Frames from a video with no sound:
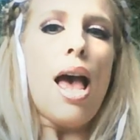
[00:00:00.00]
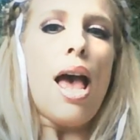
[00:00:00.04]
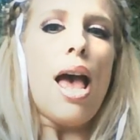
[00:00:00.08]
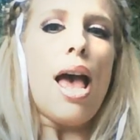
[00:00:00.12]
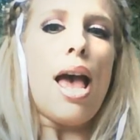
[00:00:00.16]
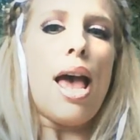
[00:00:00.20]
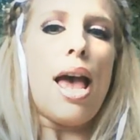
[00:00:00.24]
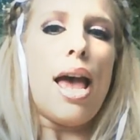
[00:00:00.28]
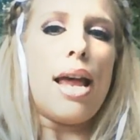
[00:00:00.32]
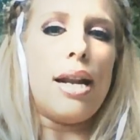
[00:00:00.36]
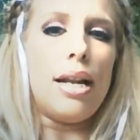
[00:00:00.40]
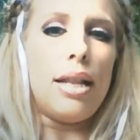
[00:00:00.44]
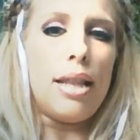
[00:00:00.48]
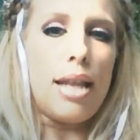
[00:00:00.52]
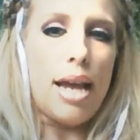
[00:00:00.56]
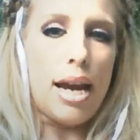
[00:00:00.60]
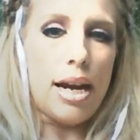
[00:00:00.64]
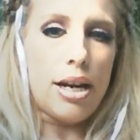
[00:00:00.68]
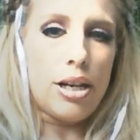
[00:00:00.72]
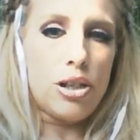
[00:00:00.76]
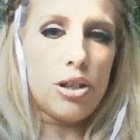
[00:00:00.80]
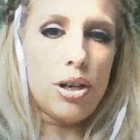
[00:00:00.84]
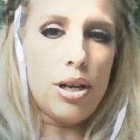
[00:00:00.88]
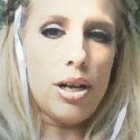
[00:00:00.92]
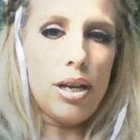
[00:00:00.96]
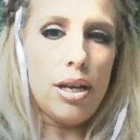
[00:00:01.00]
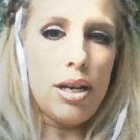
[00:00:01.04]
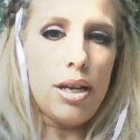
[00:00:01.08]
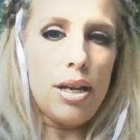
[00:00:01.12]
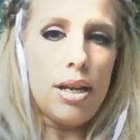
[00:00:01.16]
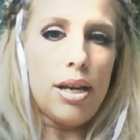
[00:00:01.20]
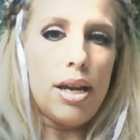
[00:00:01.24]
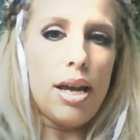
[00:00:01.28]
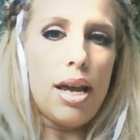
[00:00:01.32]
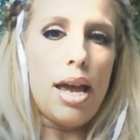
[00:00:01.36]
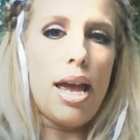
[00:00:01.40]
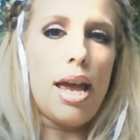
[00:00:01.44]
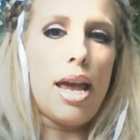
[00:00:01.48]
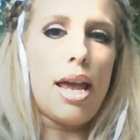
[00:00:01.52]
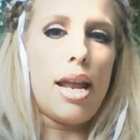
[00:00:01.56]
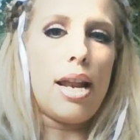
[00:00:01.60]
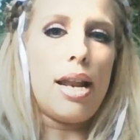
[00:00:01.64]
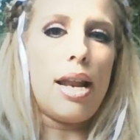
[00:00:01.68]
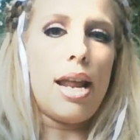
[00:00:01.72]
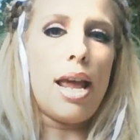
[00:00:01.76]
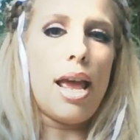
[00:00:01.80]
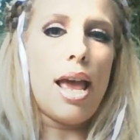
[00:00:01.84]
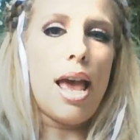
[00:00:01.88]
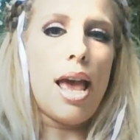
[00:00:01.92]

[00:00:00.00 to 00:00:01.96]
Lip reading: and Electra, and